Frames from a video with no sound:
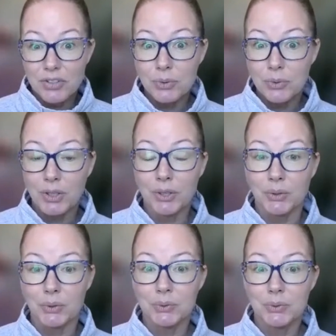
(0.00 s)
you
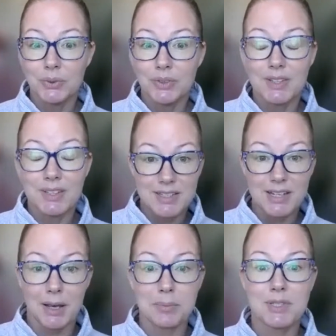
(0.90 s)
knew the
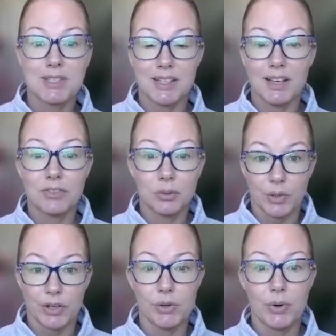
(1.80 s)
steps to get from
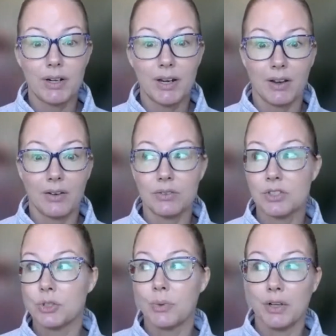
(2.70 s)
where you are now
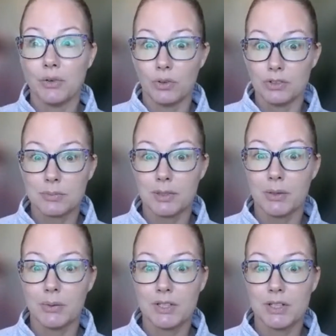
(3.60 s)
to where you
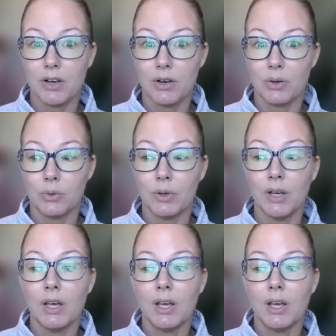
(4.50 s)
ultimately want to go,